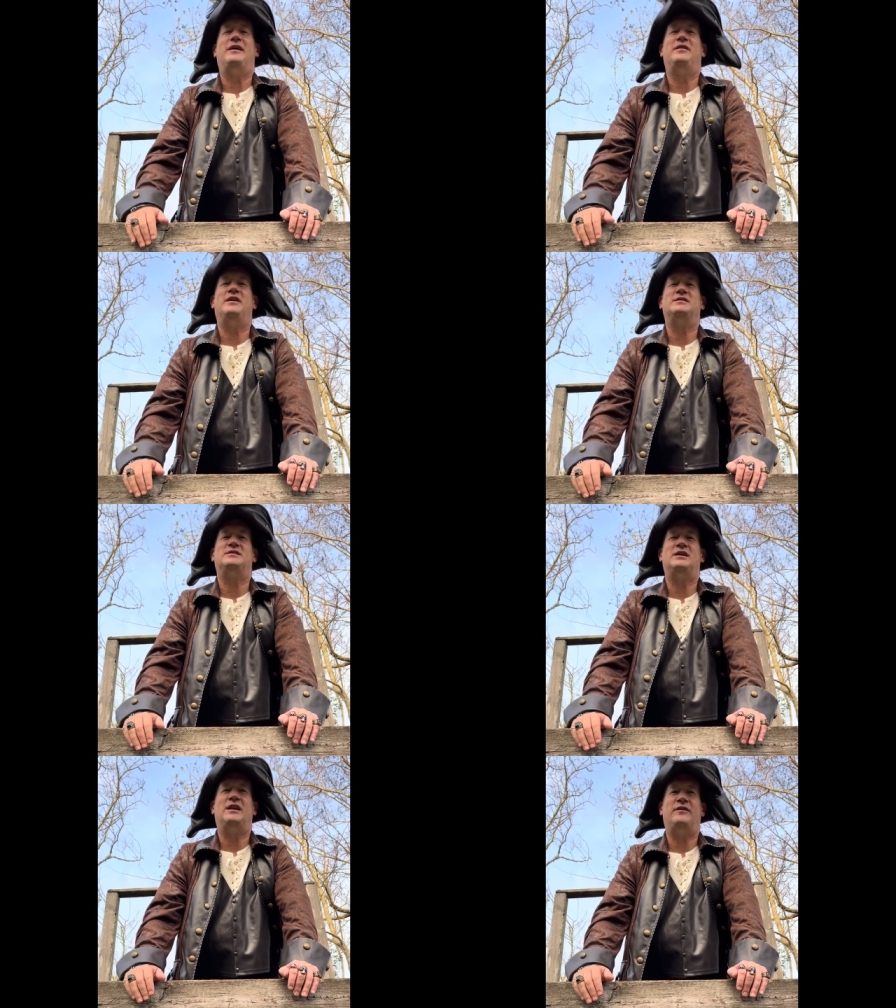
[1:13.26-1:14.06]
the
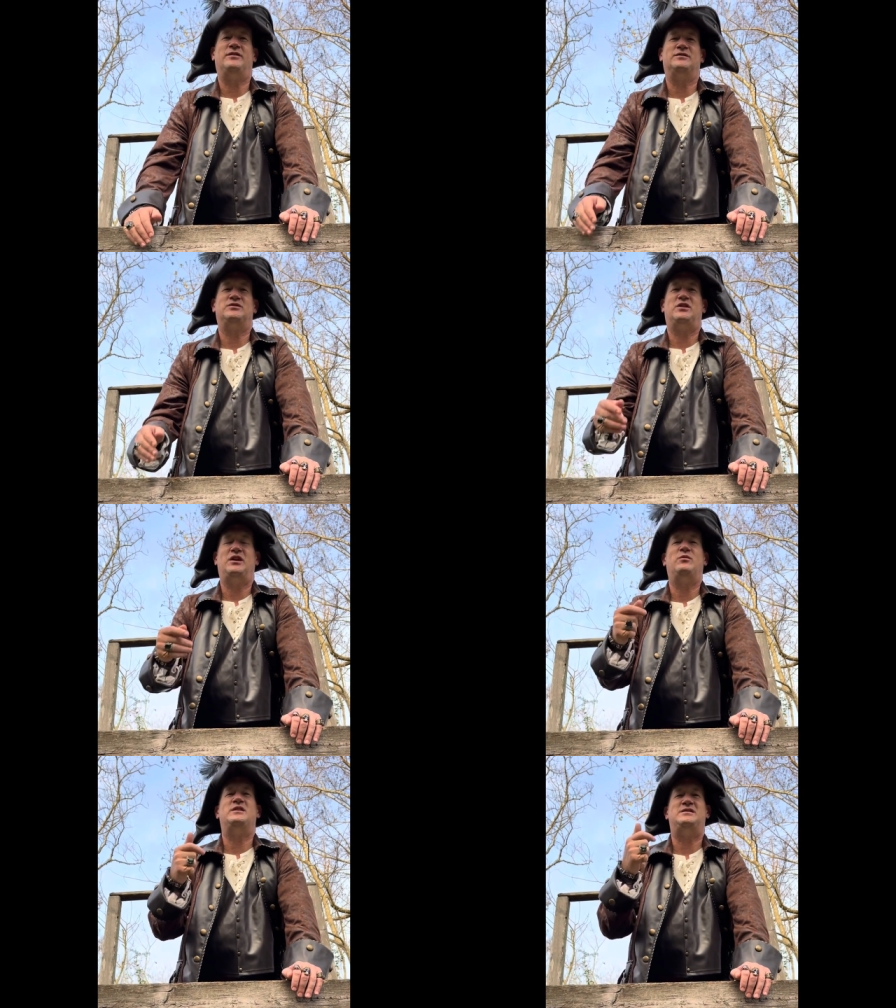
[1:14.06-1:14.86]
sea levels,
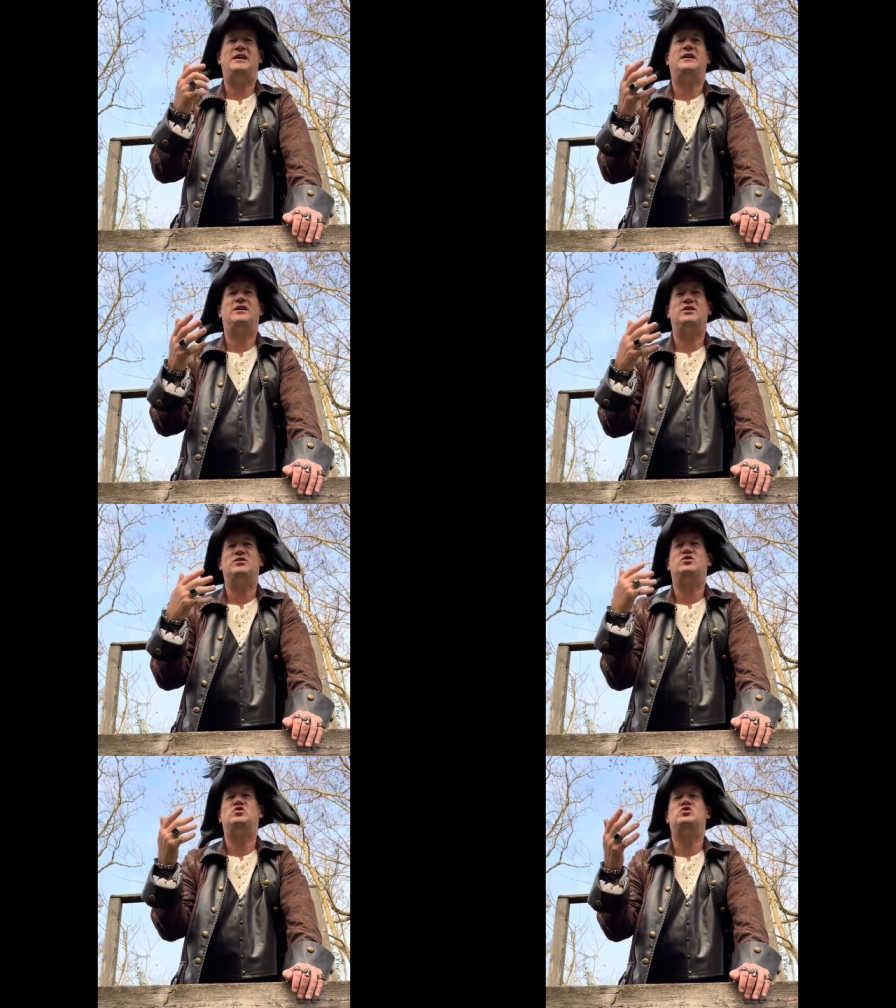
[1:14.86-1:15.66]
it would take
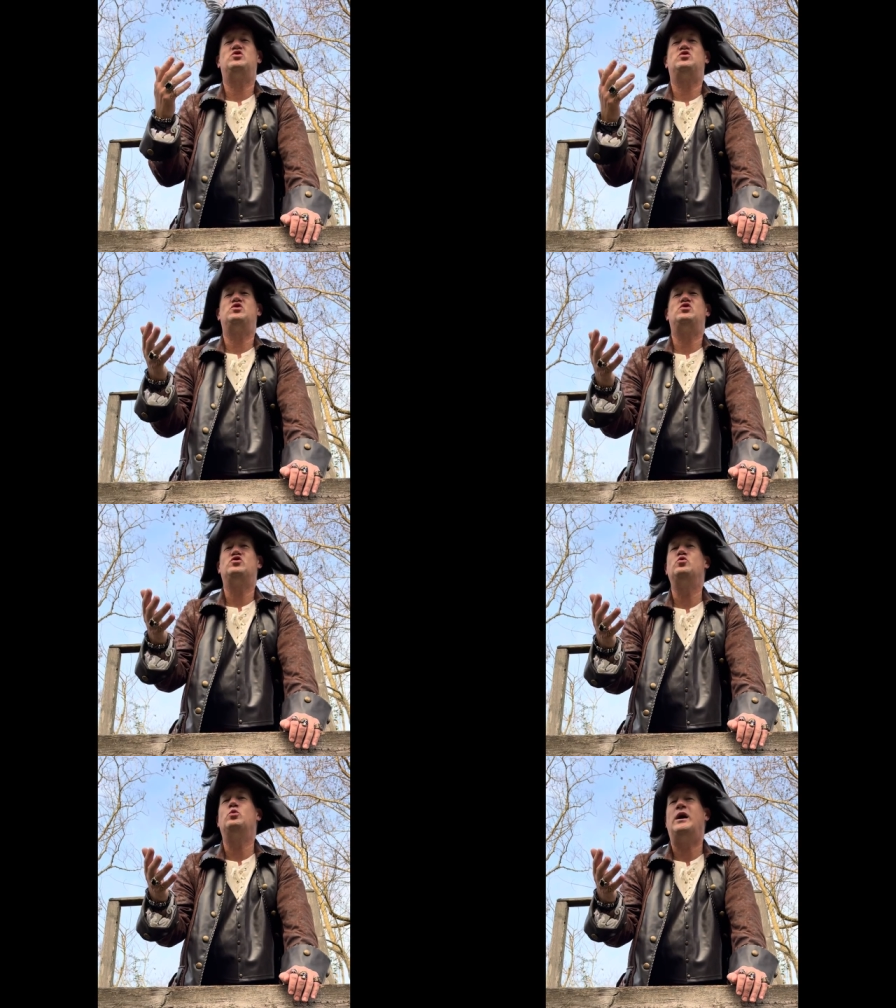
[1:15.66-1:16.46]

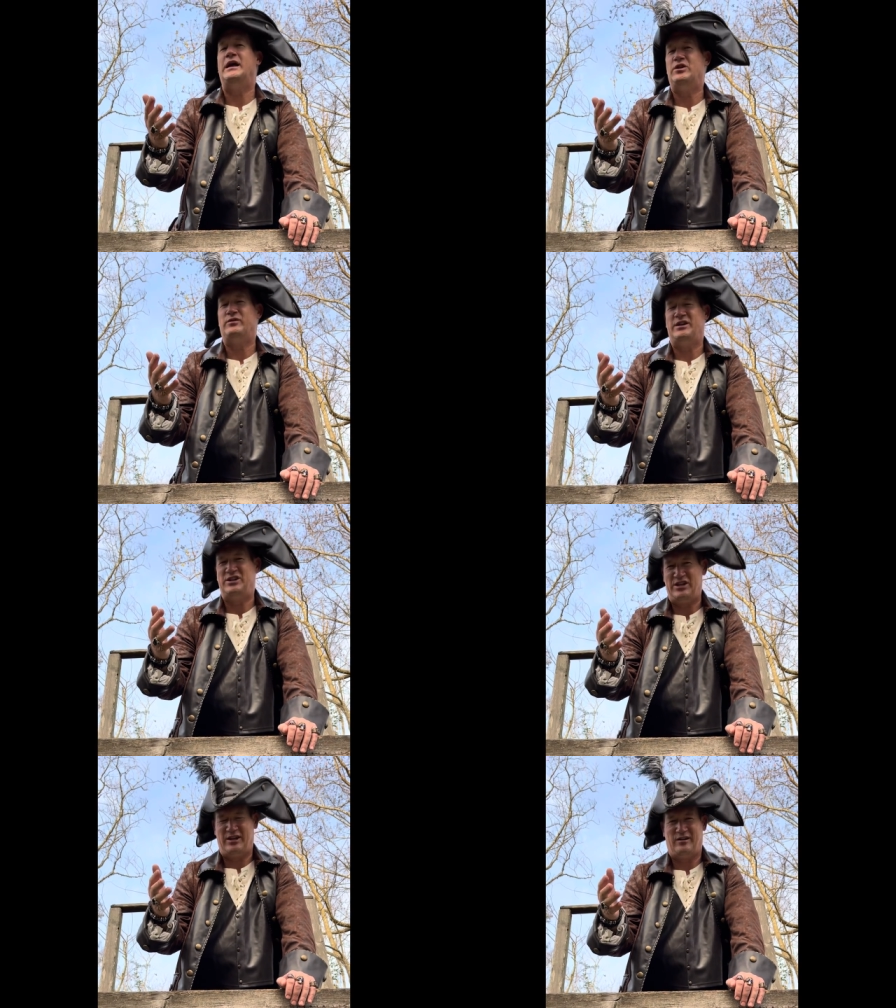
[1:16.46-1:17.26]
200
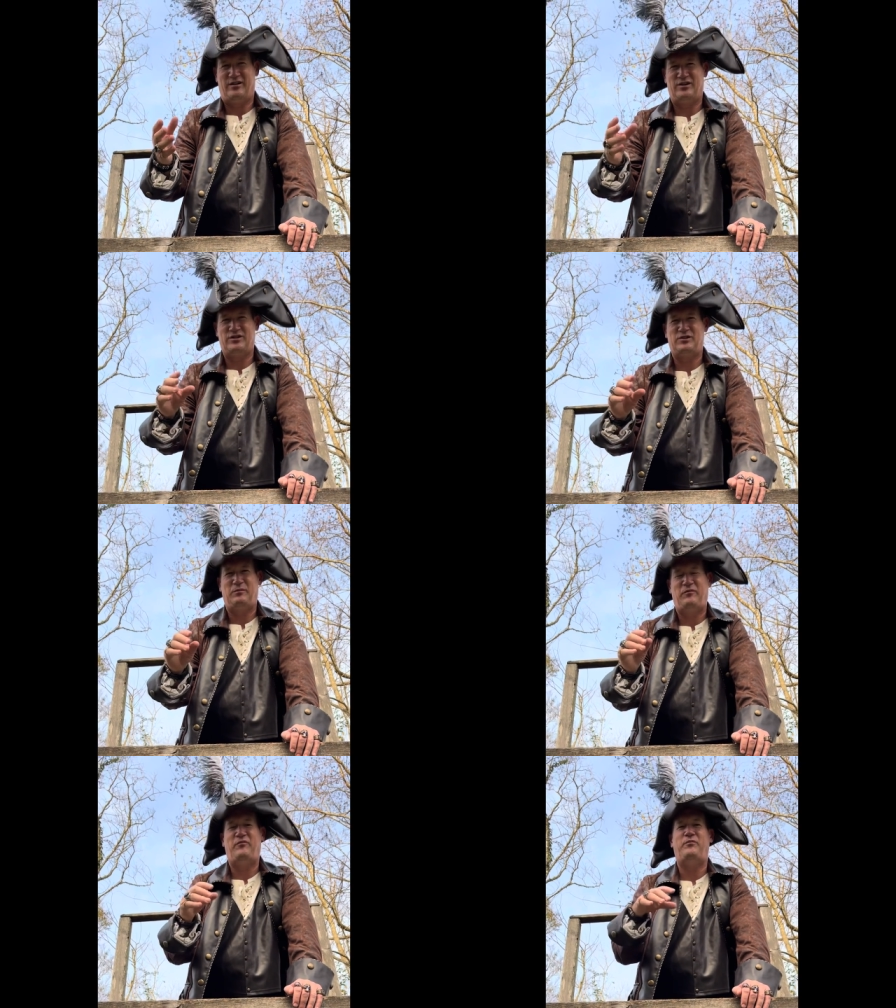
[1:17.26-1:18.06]
years
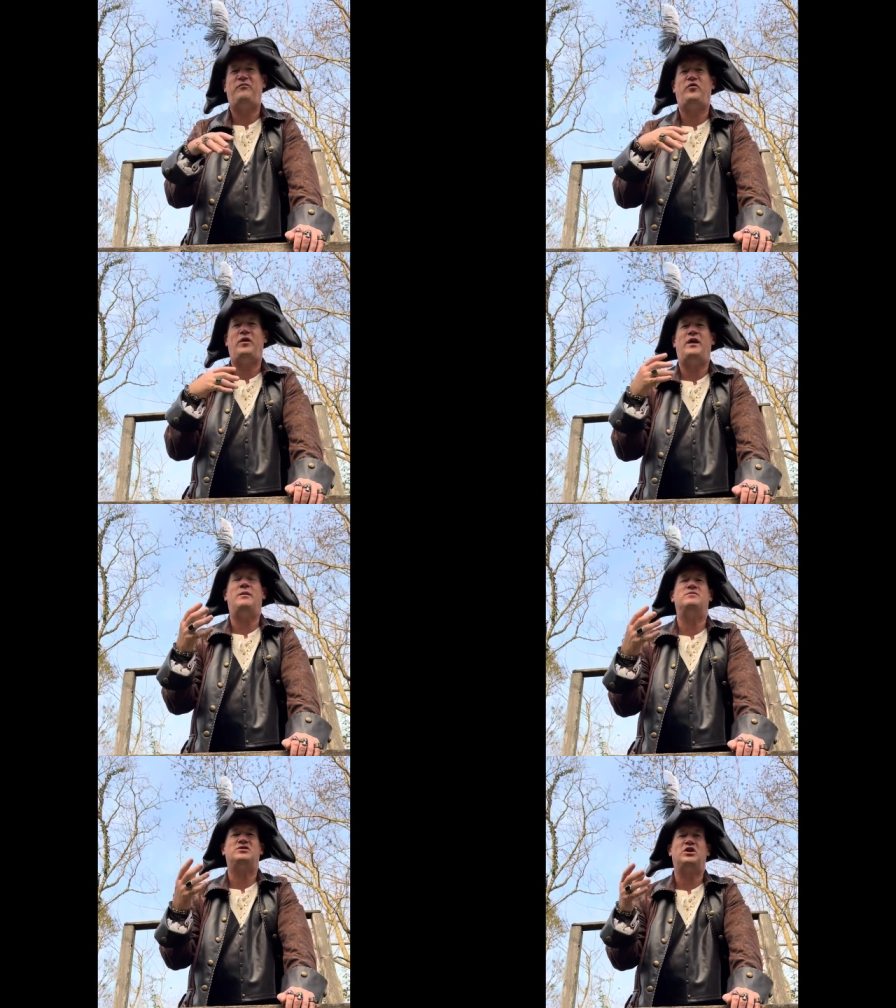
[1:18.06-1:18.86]
for
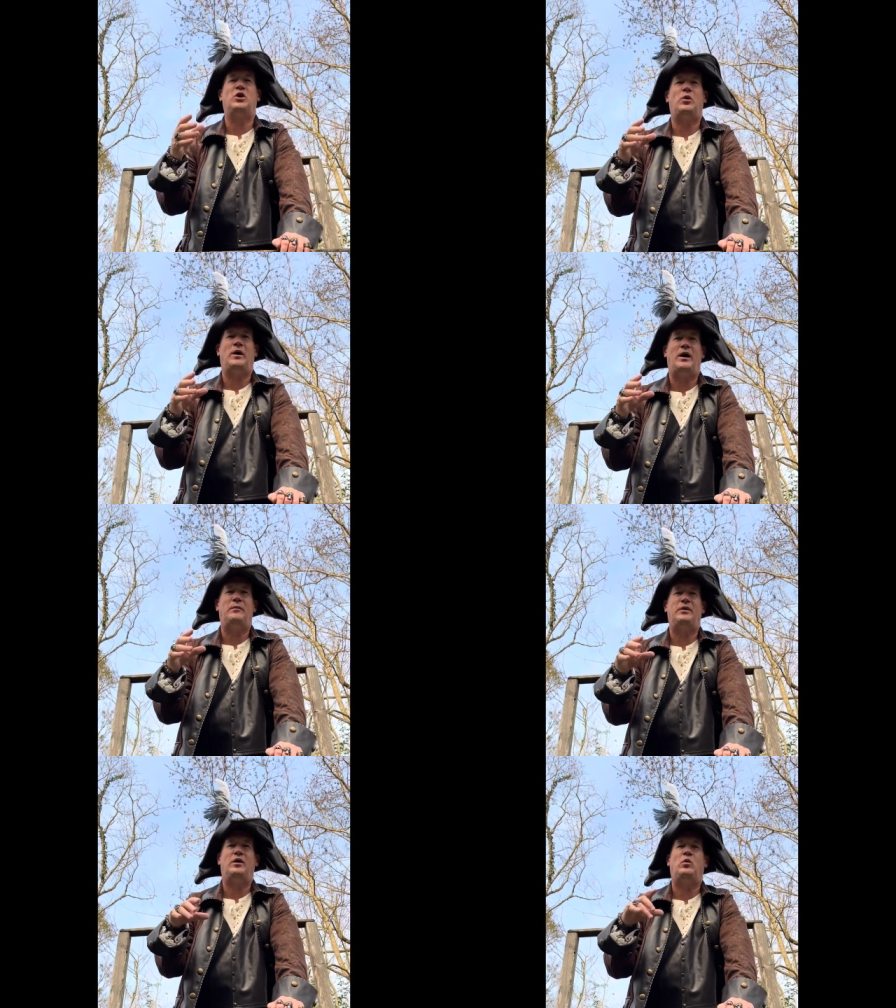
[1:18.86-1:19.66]
them to go up
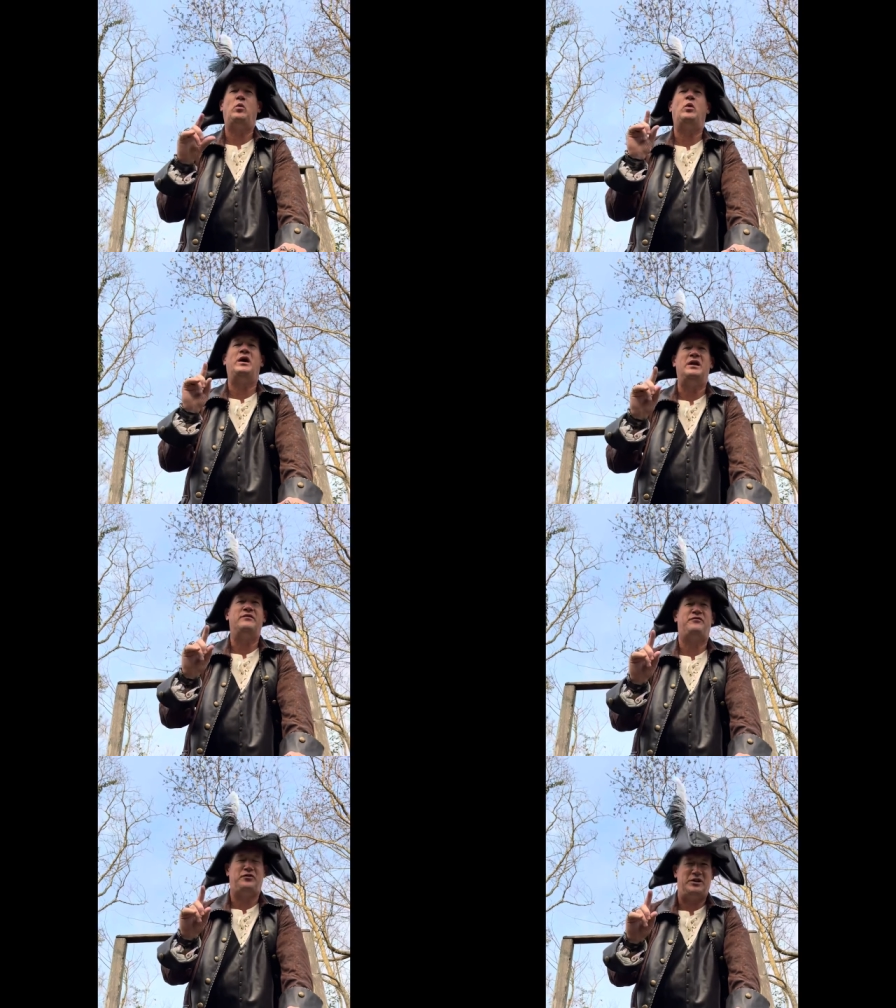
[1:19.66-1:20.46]
one
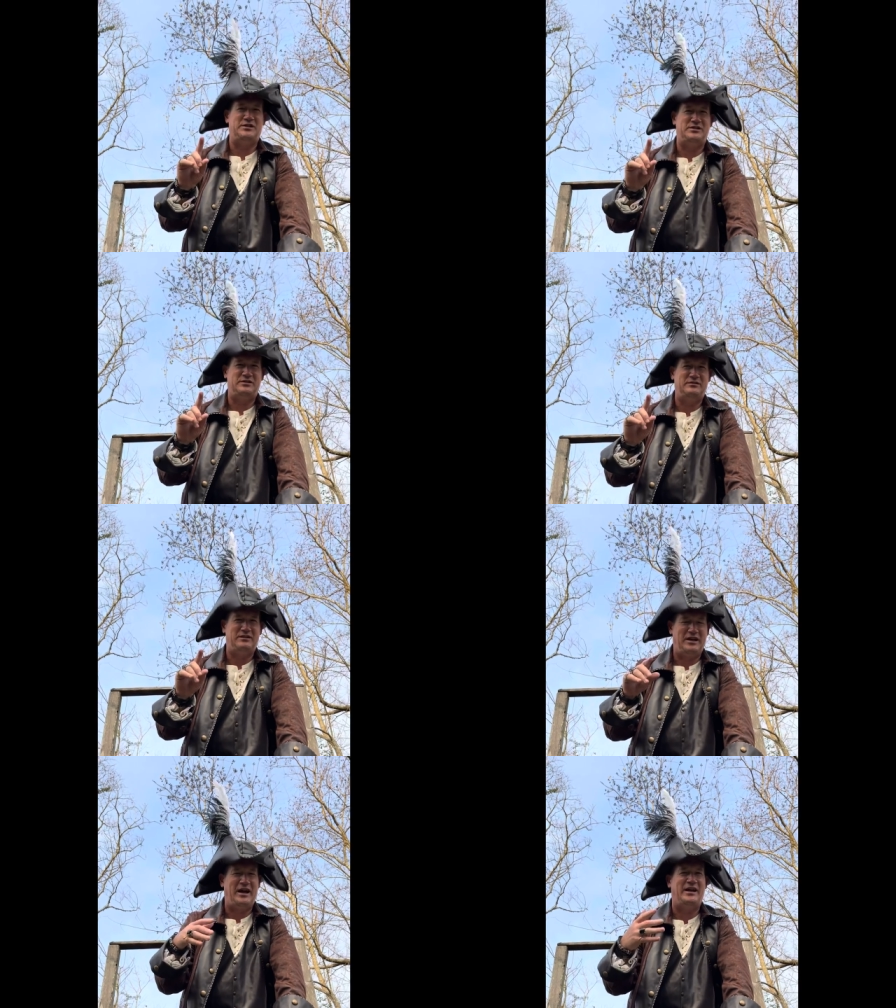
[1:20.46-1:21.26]
foot
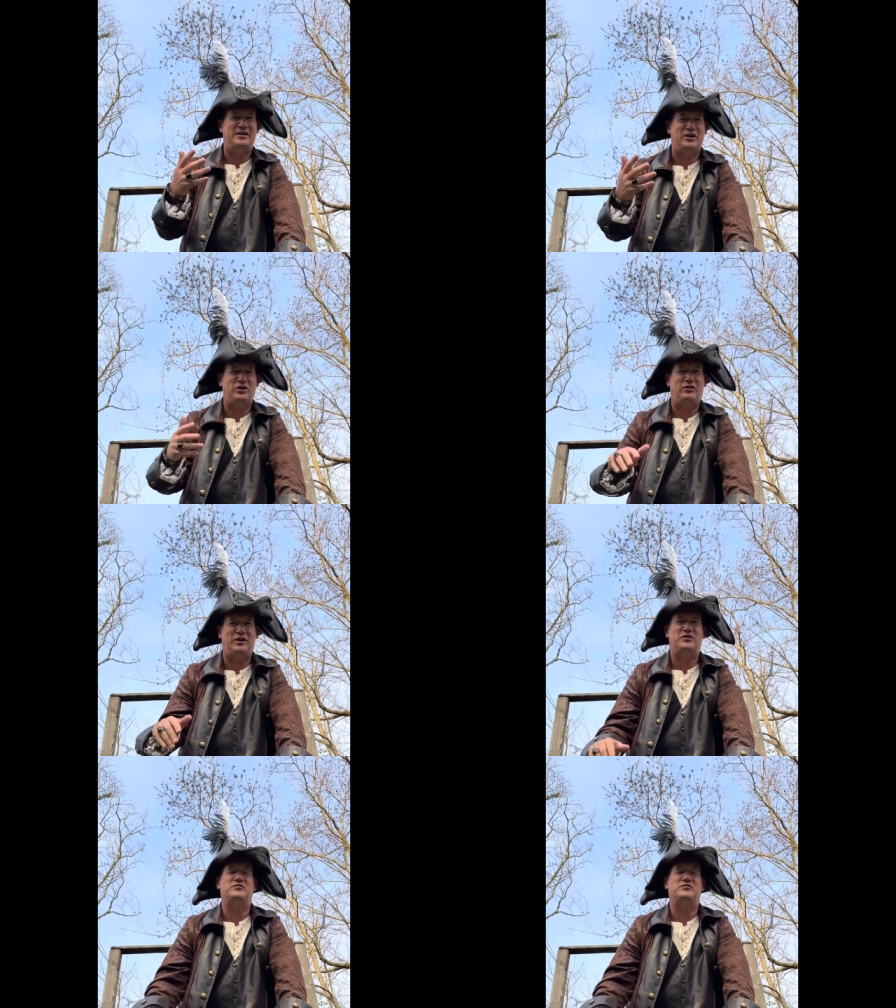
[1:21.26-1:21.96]
at the current